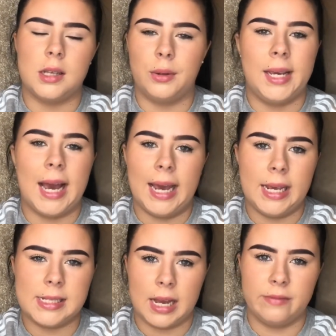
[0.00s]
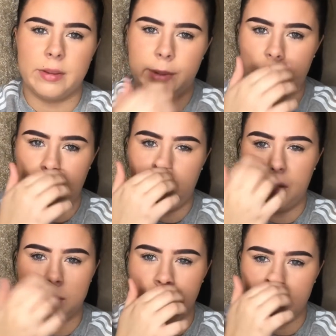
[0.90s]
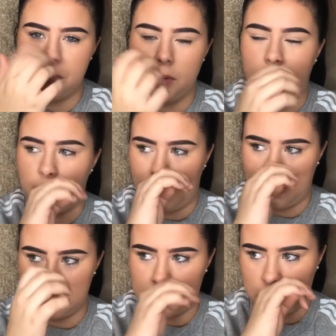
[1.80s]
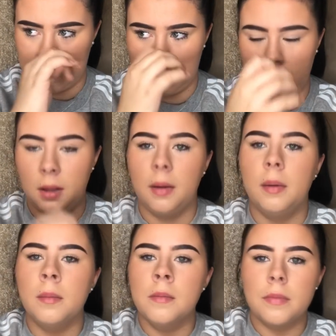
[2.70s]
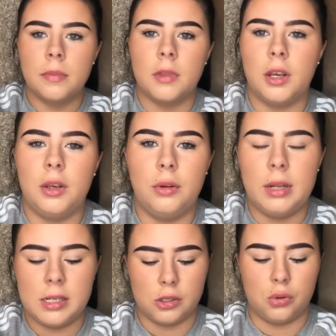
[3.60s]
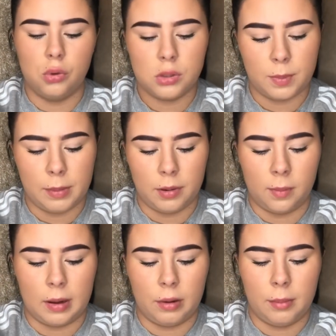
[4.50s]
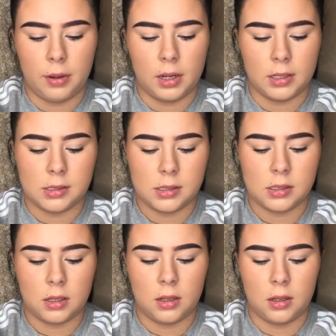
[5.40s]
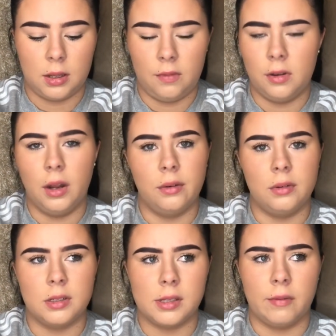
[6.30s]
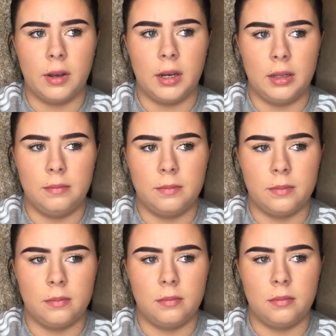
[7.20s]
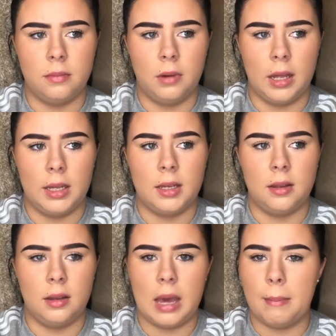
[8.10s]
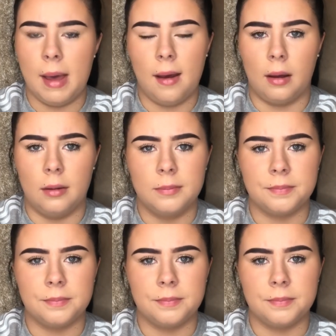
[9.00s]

okay to have something like this, and it's not embarrassing, and that you need to talk to people about it, because if you don't, it's never gonna like get better.